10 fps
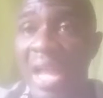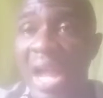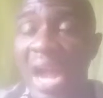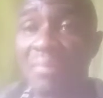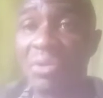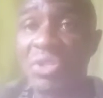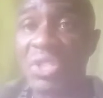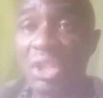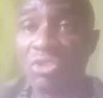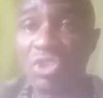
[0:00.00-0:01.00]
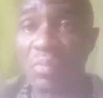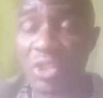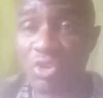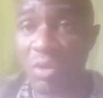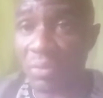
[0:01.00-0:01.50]
I produce a lot of
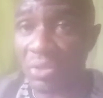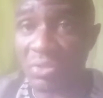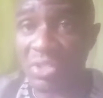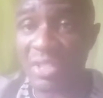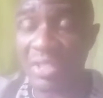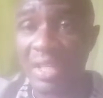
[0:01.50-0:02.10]
spiritual products.